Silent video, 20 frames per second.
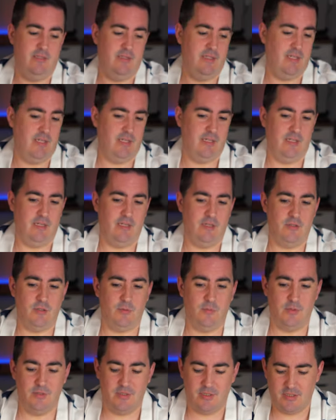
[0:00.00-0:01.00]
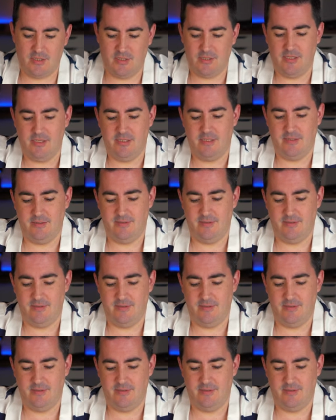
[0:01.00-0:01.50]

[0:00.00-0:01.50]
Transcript: That can go to one side.